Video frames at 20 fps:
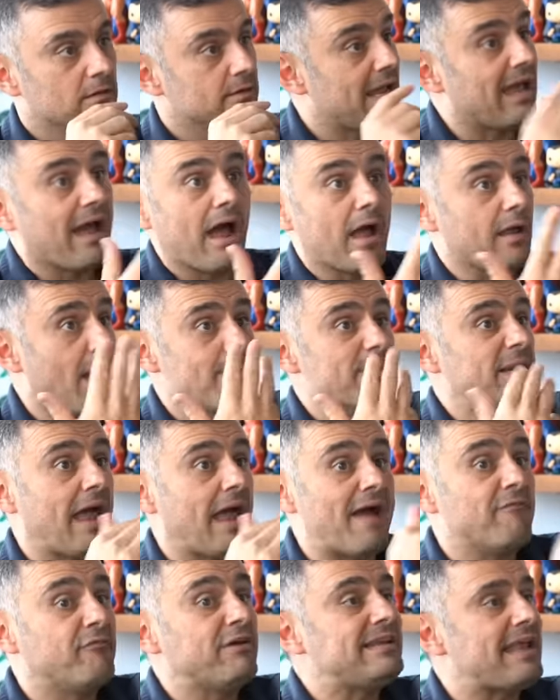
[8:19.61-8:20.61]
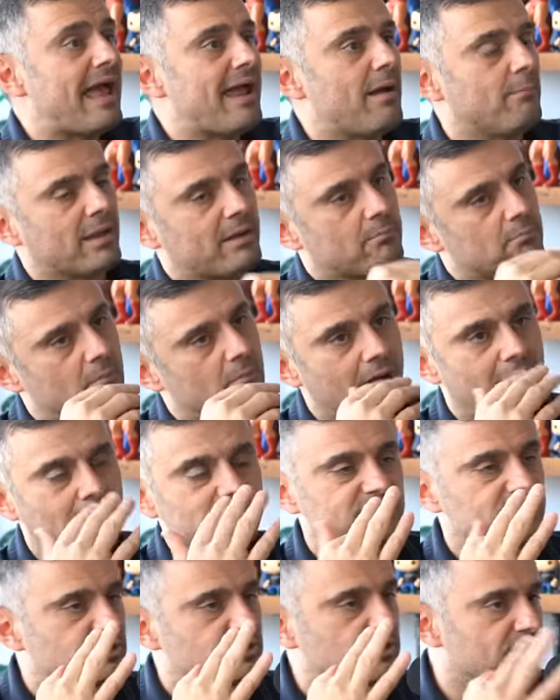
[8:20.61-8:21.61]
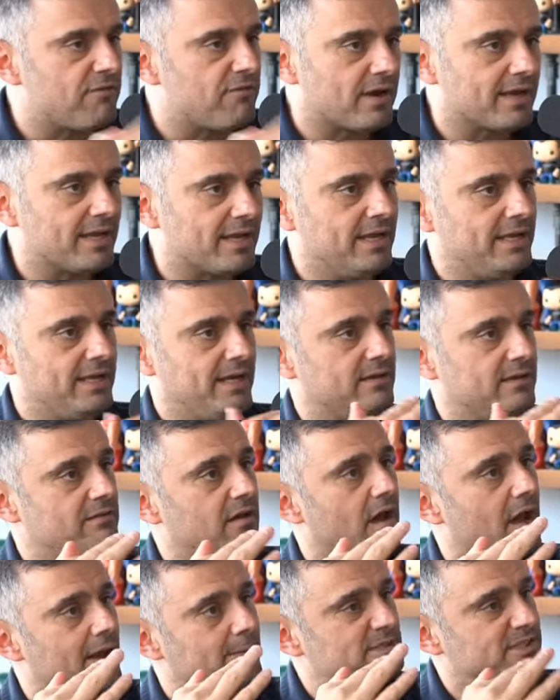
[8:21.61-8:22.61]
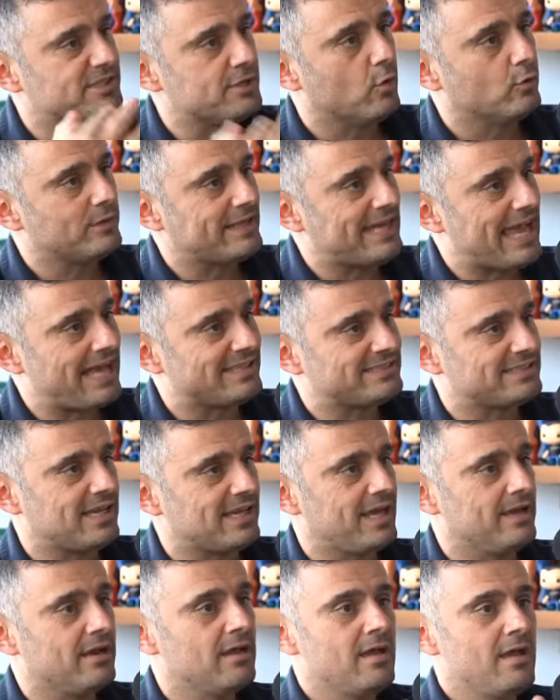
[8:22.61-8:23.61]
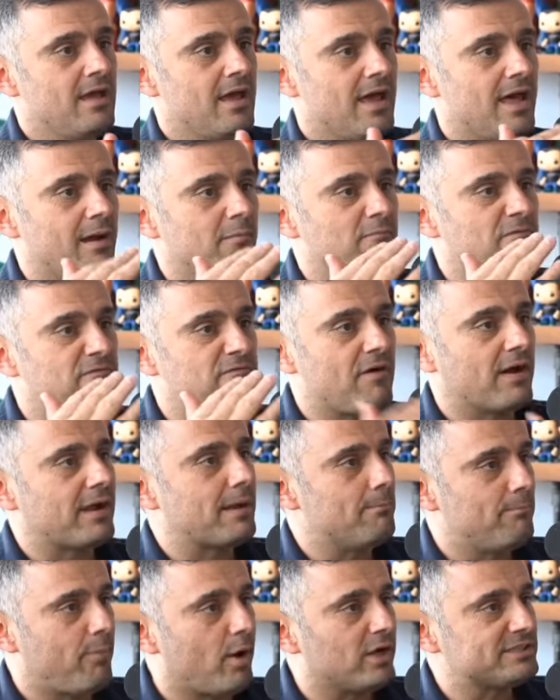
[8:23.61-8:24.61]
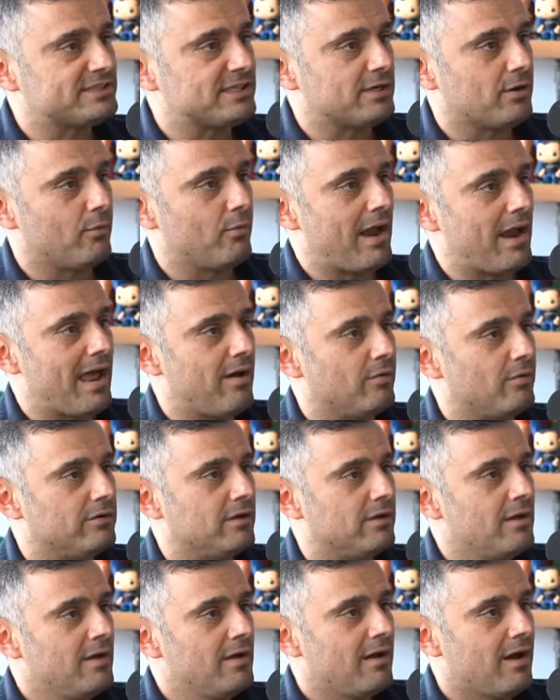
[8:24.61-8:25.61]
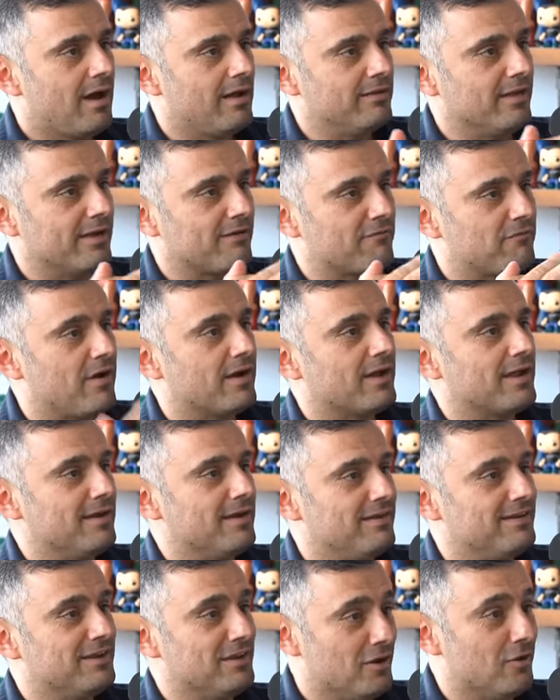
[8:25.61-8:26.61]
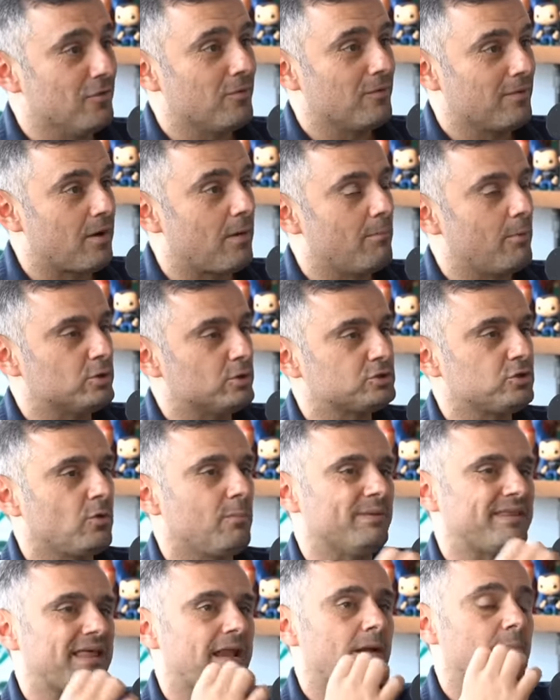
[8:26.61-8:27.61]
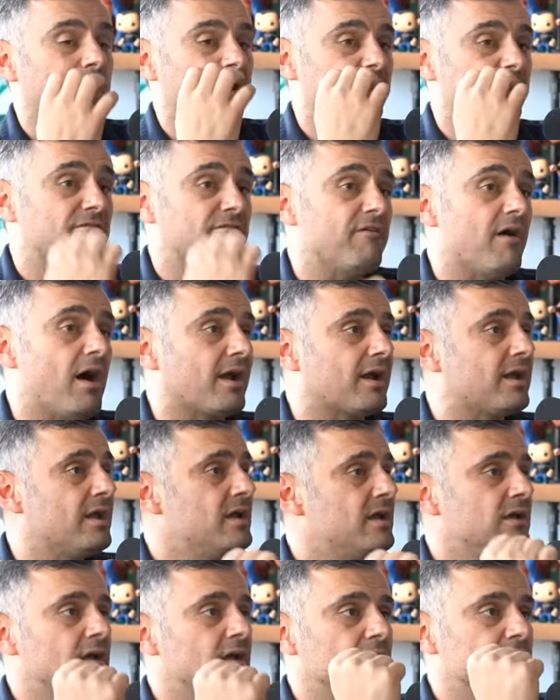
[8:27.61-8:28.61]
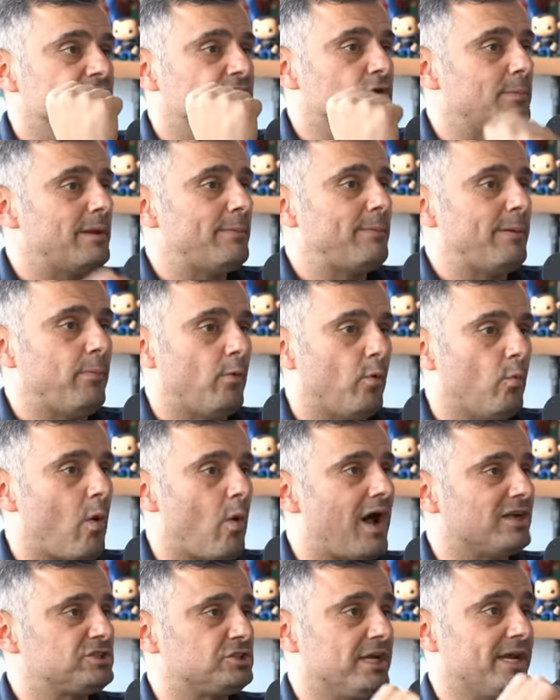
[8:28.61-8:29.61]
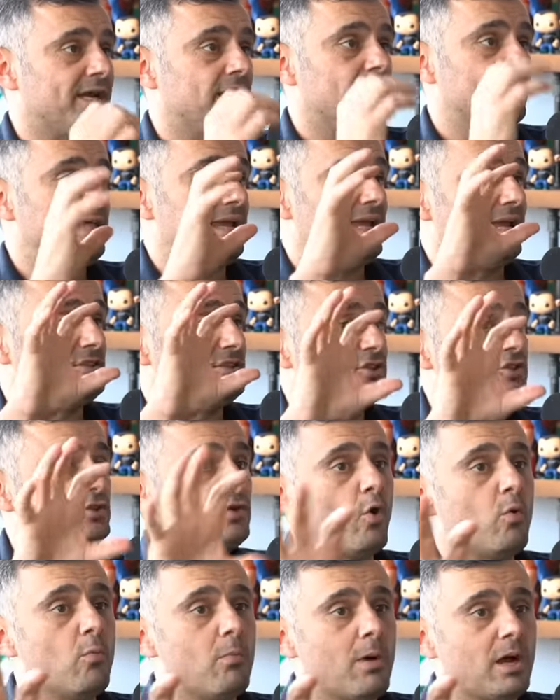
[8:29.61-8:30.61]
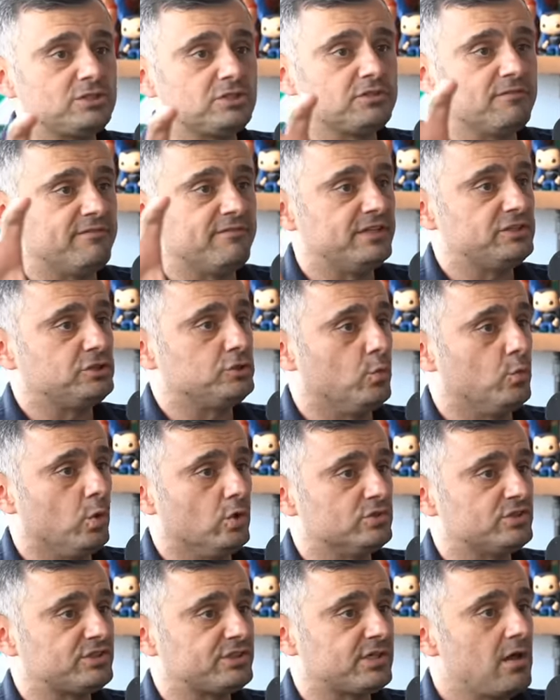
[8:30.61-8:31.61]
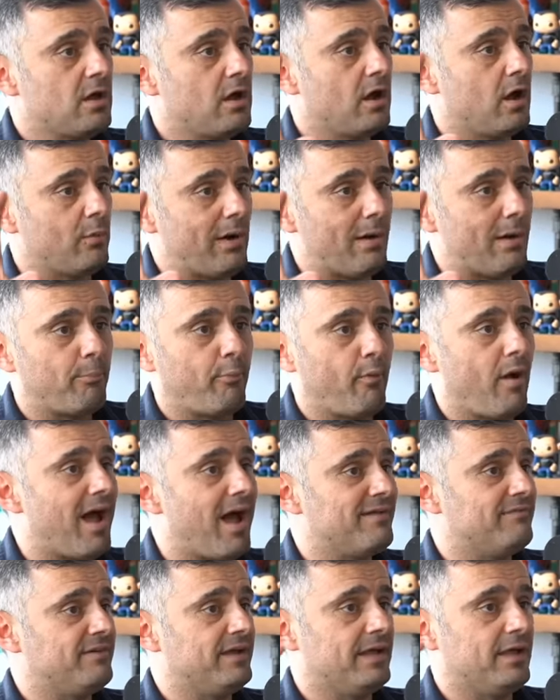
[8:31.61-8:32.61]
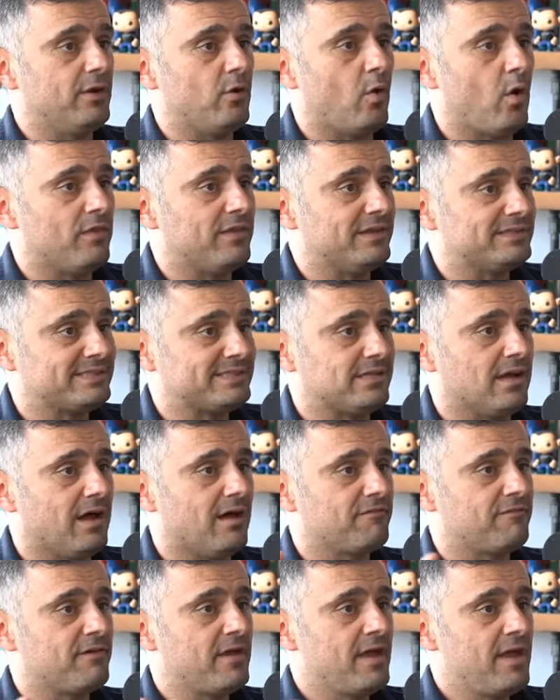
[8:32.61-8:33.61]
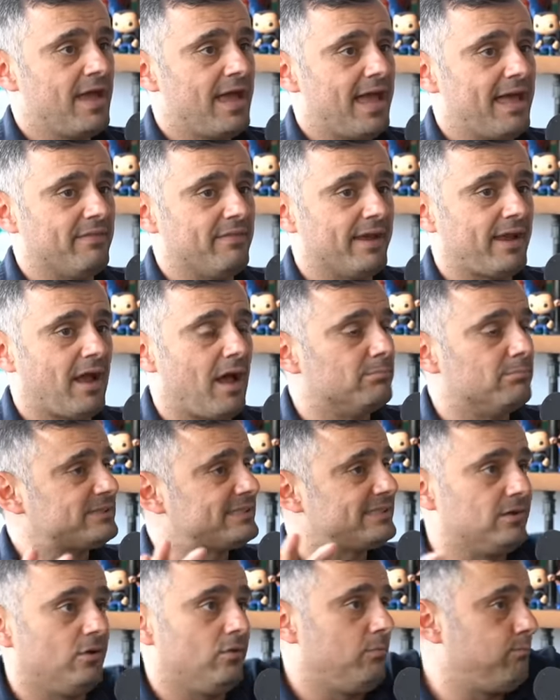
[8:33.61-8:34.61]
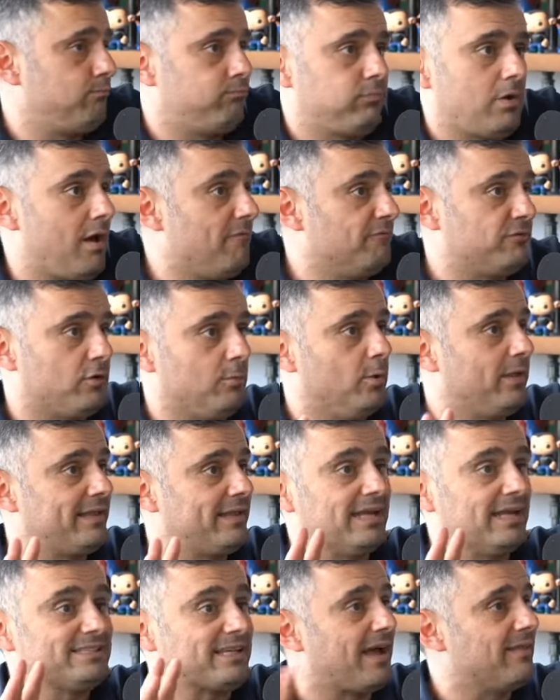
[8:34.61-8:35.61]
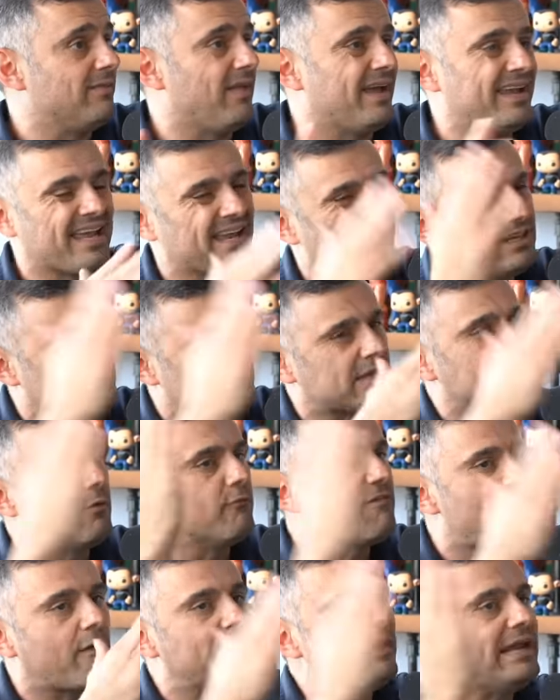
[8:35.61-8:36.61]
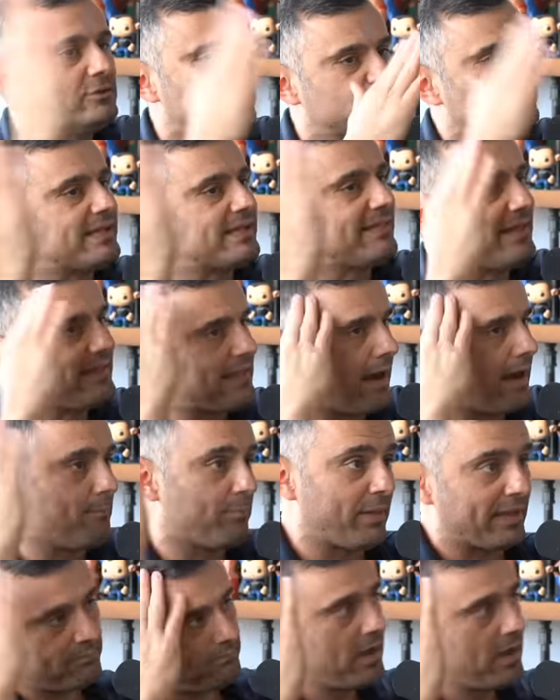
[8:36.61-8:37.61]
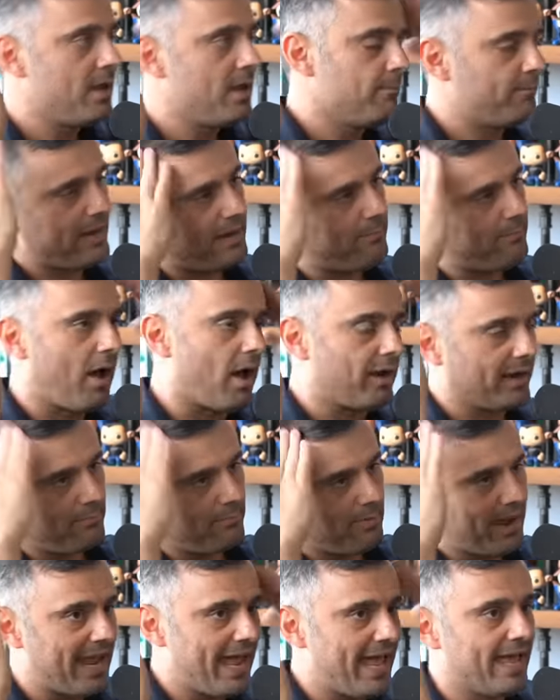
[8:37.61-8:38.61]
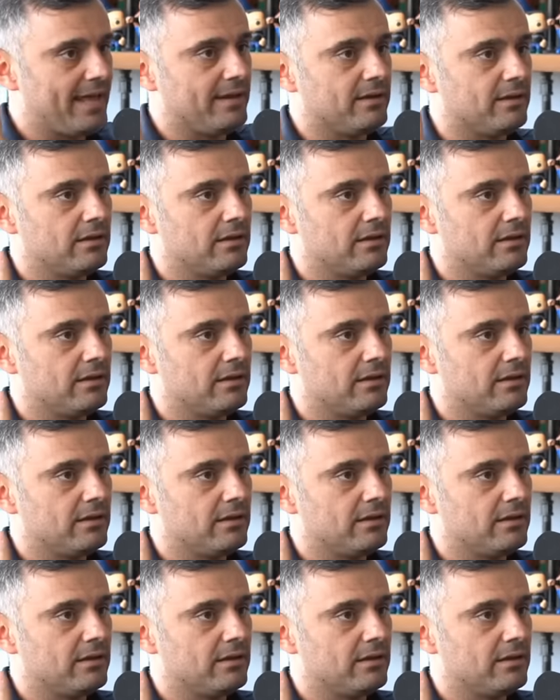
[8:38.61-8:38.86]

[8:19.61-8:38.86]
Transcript: Yeah, interesting. I, mean, every day I'm like, I'm such a fucking idiot. Time is the only asset. And I'm fucking putzing around on like fucking, you know, commercial. But then I'm like, fuck, so many people are watching. They get so much visuals around private and all this stuff. And like, I'm still comfortable I, like this. I like, it. and it's a very interesting thing that I play ping pong in my head.